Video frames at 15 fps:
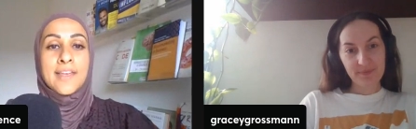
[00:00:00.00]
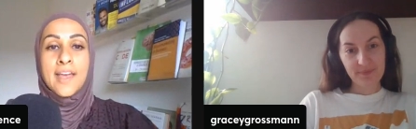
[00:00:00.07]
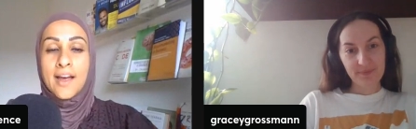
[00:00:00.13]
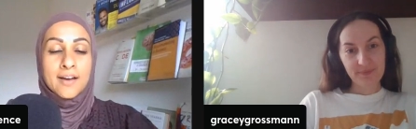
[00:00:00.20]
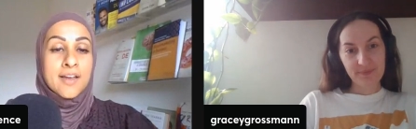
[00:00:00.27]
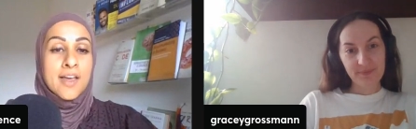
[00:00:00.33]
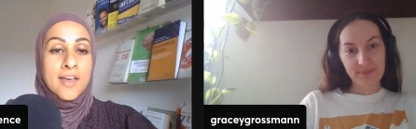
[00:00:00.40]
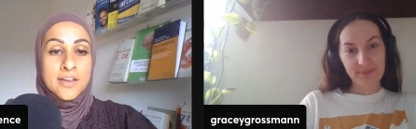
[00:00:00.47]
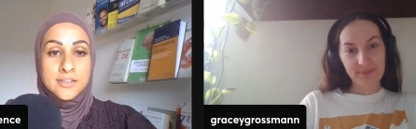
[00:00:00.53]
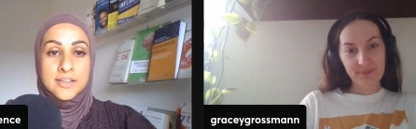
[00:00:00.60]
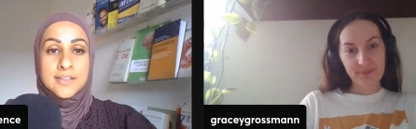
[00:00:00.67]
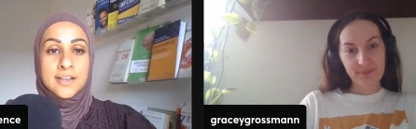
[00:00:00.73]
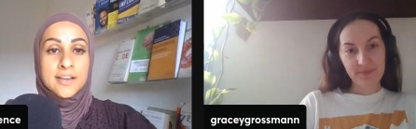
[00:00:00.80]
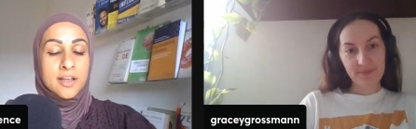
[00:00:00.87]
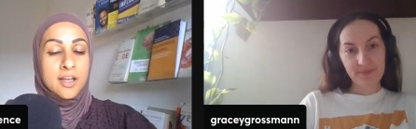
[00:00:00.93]
Speaker 1: yeah, so it's
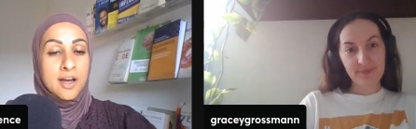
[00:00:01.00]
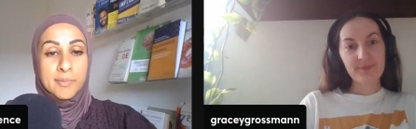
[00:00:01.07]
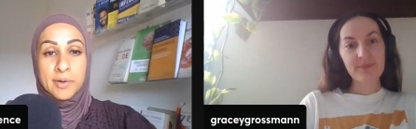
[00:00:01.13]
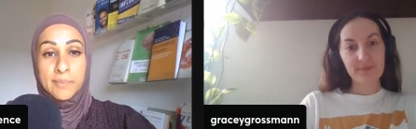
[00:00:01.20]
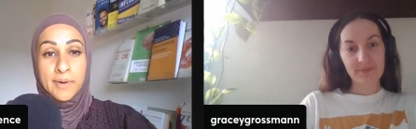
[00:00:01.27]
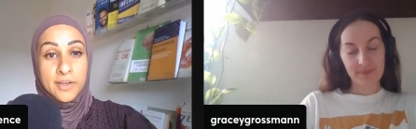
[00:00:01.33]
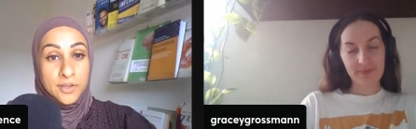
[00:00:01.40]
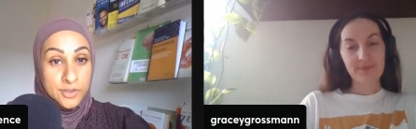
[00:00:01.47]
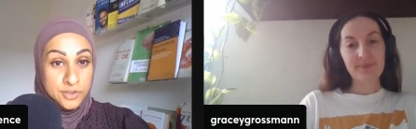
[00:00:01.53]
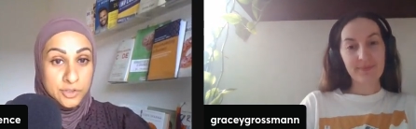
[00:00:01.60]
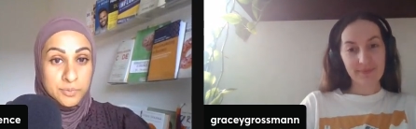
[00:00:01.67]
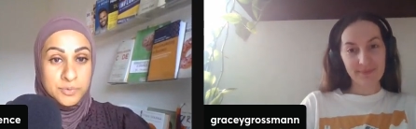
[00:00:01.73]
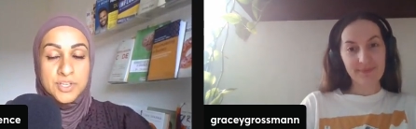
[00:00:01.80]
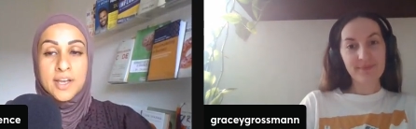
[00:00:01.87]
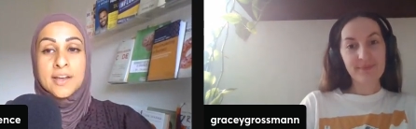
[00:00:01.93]
going to come on my
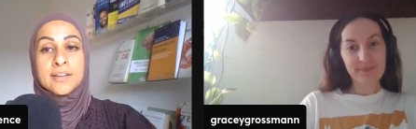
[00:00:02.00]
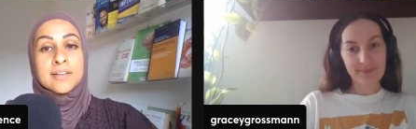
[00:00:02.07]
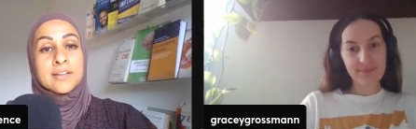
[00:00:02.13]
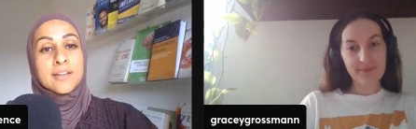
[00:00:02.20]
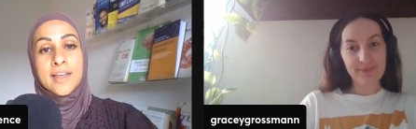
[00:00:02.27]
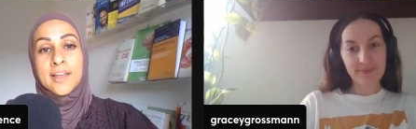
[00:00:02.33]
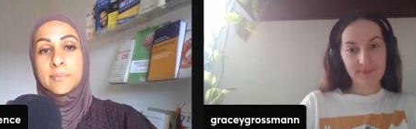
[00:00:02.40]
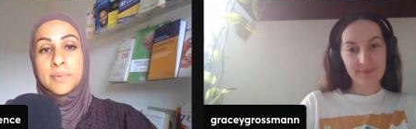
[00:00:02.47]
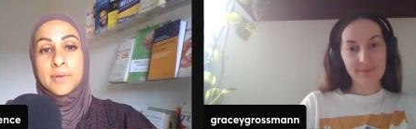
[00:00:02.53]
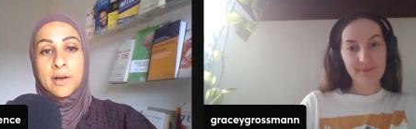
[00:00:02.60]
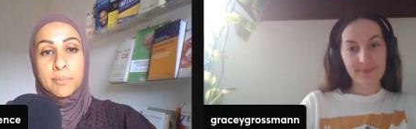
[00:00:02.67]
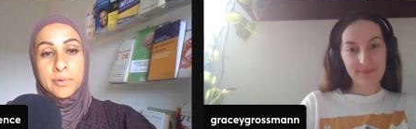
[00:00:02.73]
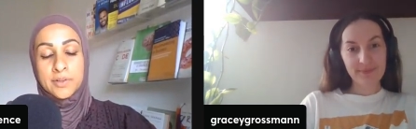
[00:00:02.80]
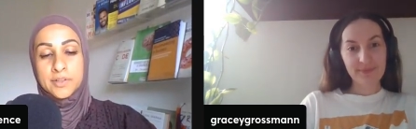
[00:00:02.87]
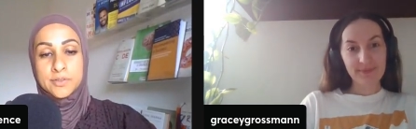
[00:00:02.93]
YouTube channel and be
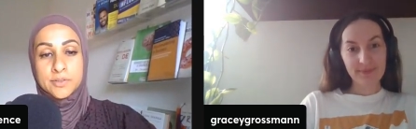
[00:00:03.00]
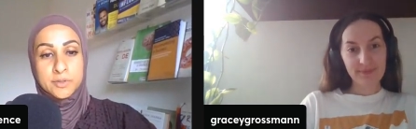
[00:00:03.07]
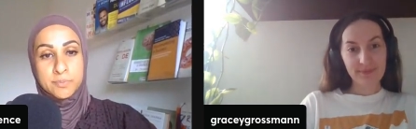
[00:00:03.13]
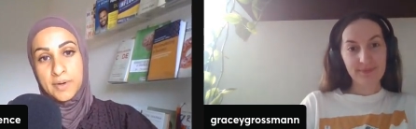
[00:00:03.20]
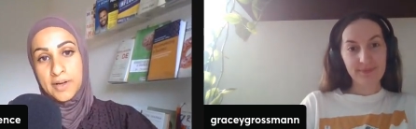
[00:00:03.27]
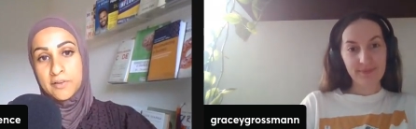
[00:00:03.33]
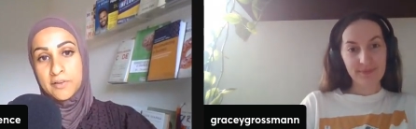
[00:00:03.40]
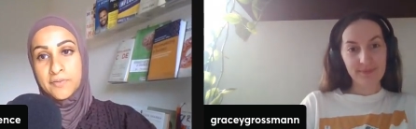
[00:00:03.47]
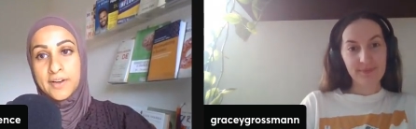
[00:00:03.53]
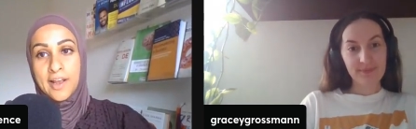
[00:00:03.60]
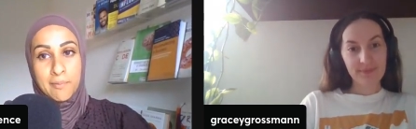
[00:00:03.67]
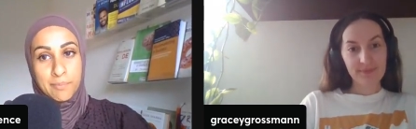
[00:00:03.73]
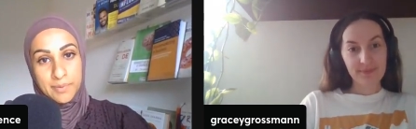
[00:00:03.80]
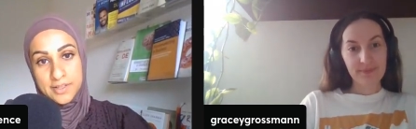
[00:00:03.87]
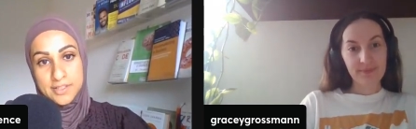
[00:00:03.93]
uploaded to Spotify and
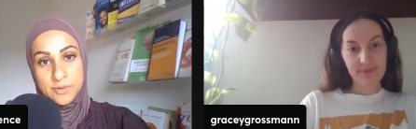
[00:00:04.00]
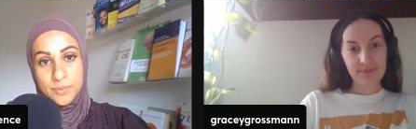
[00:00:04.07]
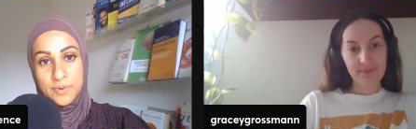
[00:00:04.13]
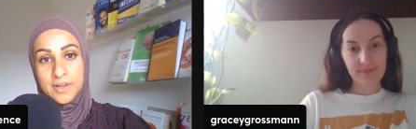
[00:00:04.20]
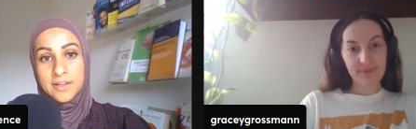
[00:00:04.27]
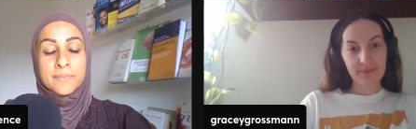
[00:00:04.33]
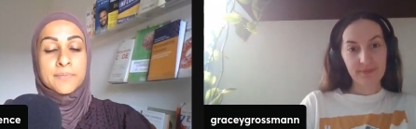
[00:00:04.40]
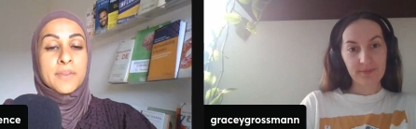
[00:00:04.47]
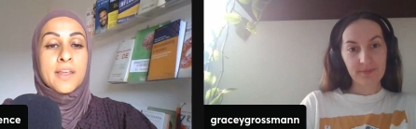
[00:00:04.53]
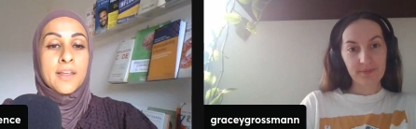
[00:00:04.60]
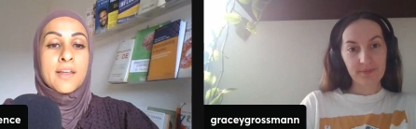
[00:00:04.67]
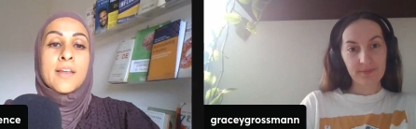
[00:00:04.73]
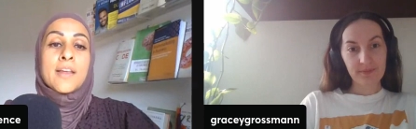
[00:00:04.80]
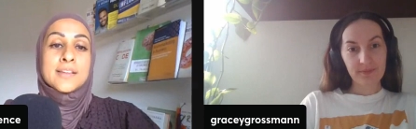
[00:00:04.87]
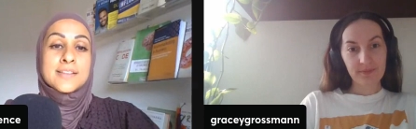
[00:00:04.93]
Apple as well.
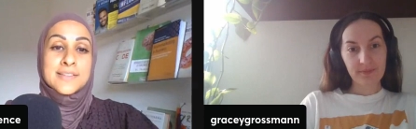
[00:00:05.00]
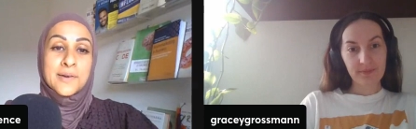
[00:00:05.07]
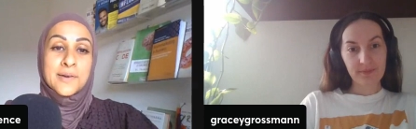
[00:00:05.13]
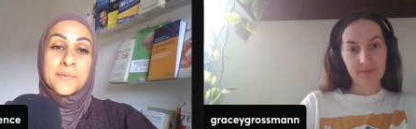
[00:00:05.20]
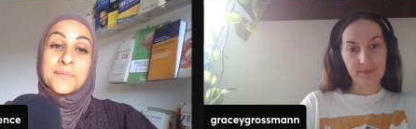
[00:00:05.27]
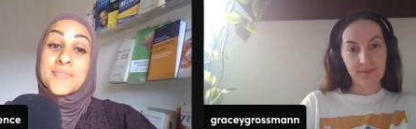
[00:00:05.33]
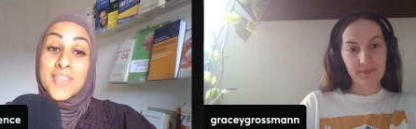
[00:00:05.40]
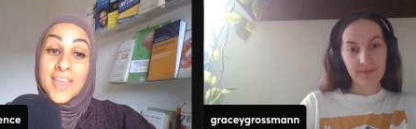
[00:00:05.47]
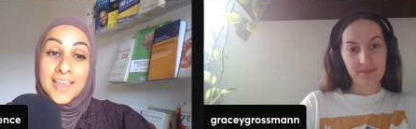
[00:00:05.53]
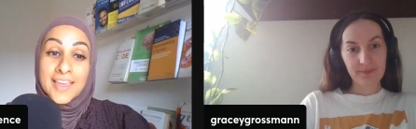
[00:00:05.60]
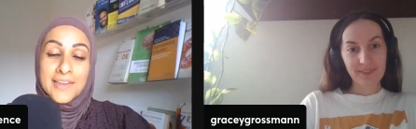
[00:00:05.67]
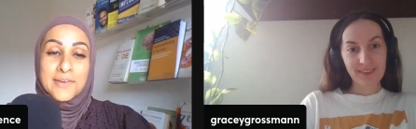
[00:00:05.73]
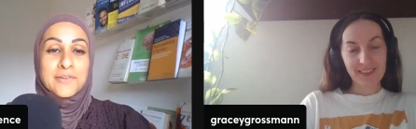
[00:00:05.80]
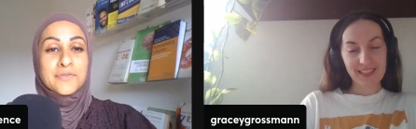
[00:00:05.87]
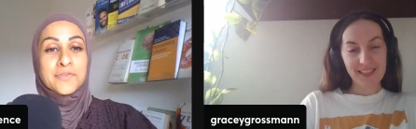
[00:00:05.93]
So
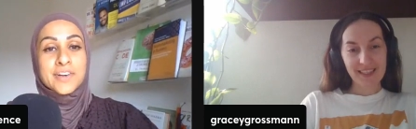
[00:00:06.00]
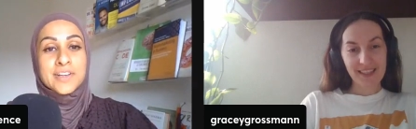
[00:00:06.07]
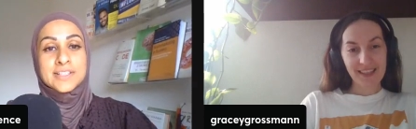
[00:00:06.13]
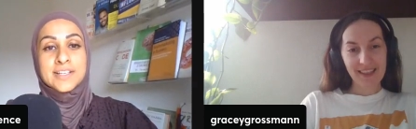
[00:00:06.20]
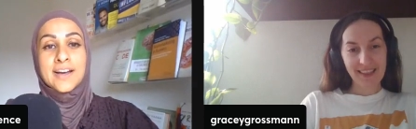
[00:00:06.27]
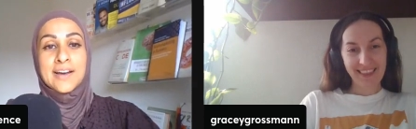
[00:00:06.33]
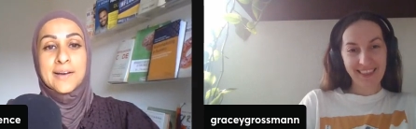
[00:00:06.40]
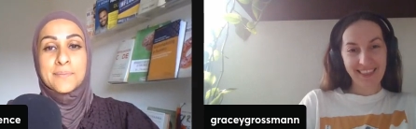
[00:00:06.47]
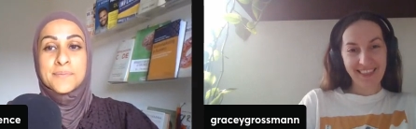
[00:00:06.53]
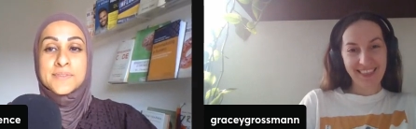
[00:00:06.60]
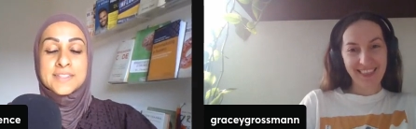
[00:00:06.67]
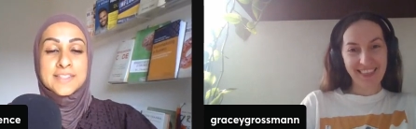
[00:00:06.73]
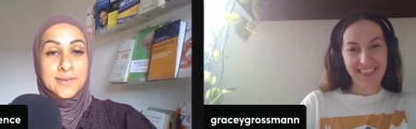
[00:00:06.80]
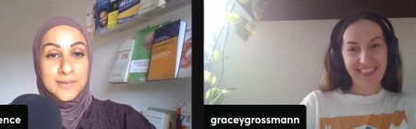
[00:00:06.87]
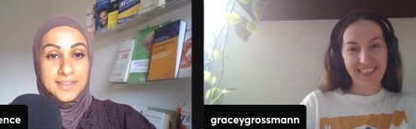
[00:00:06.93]
thank you for your time.
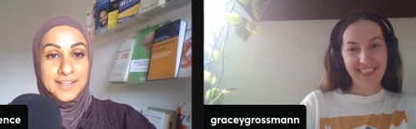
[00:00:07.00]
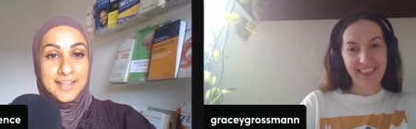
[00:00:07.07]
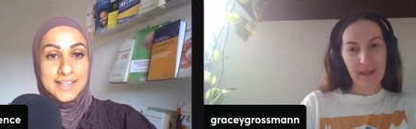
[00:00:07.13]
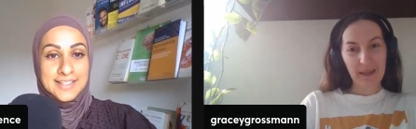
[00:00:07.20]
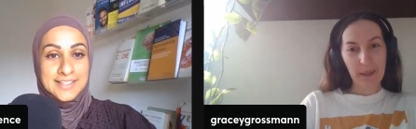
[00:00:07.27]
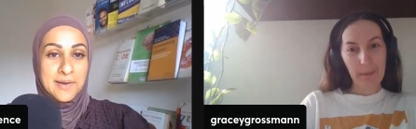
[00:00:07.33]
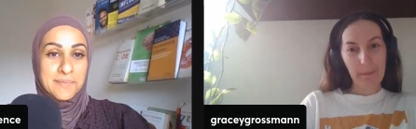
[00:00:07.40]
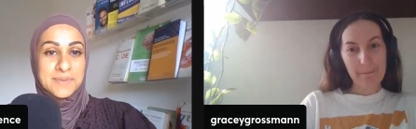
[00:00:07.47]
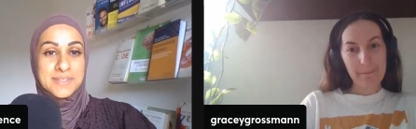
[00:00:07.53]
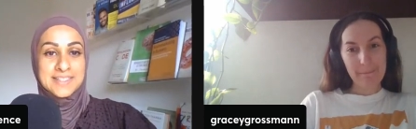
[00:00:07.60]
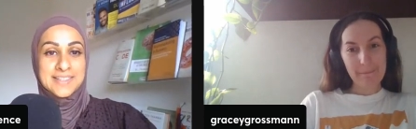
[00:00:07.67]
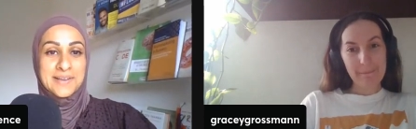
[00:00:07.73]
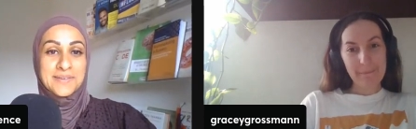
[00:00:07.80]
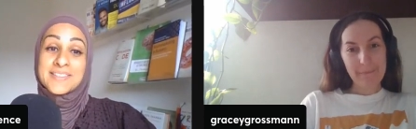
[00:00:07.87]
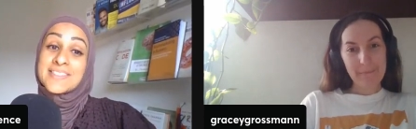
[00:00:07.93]
See you in the next
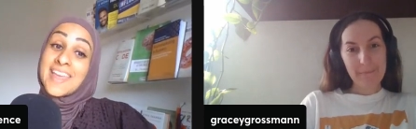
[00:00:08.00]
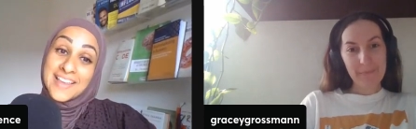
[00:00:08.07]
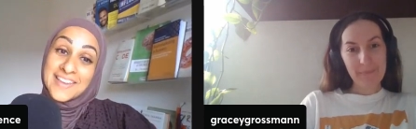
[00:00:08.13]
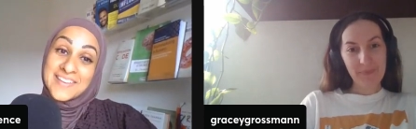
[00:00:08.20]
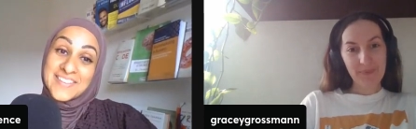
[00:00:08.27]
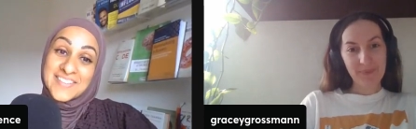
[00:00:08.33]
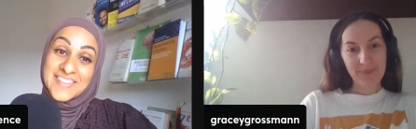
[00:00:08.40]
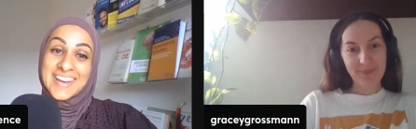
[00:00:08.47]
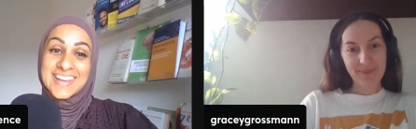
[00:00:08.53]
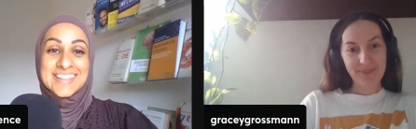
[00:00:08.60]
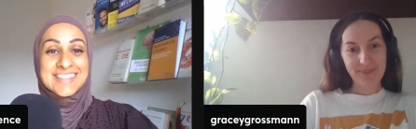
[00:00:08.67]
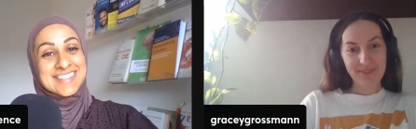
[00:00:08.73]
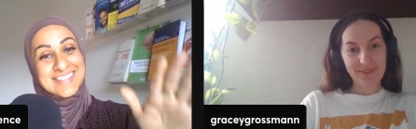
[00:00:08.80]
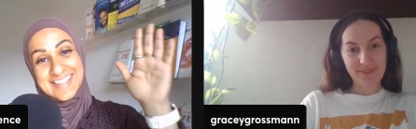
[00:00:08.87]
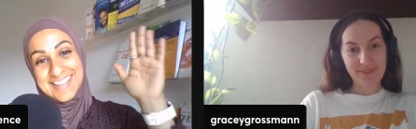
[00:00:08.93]
episode. Thank you, Grace.